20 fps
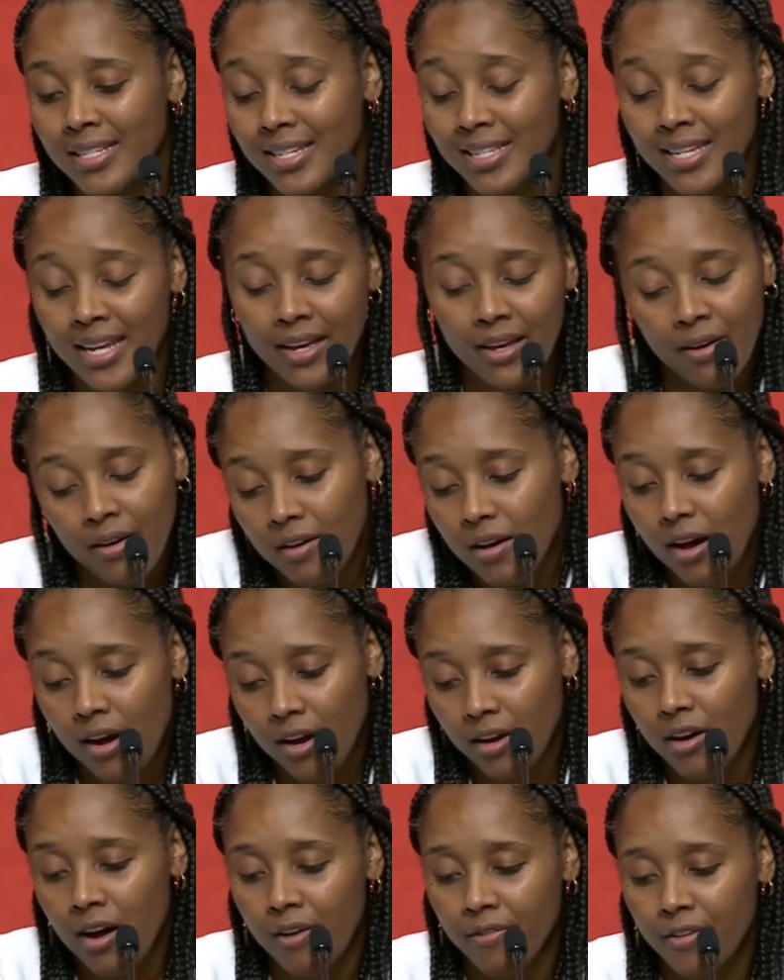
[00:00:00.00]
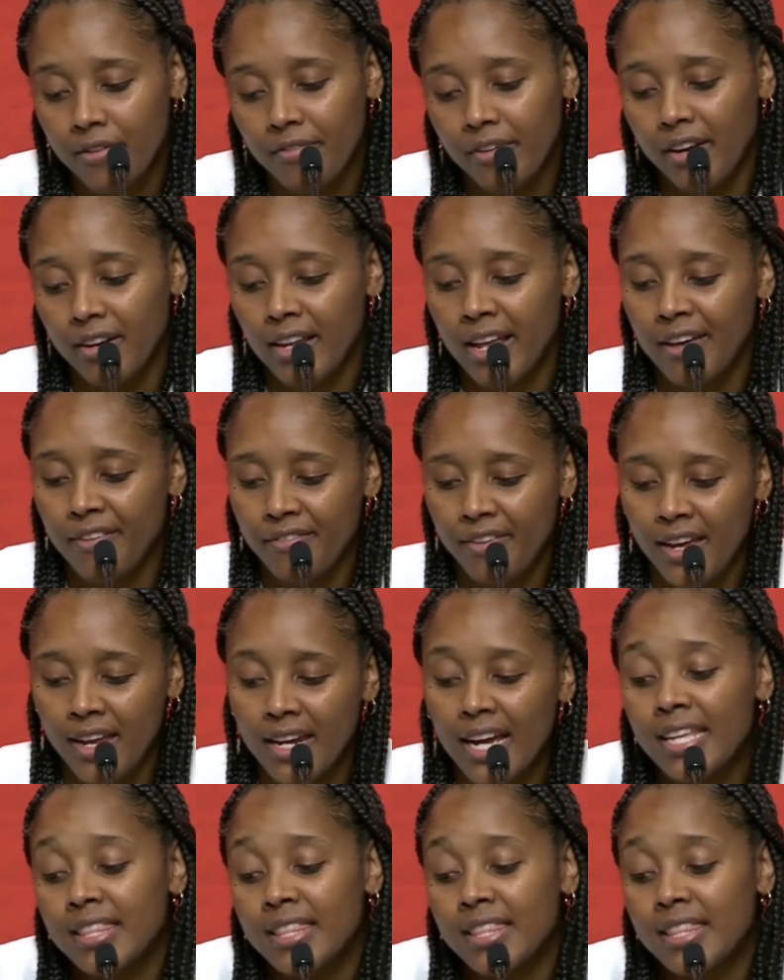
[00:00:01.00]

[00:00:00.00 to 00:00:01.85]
to take a, her off of her left hand.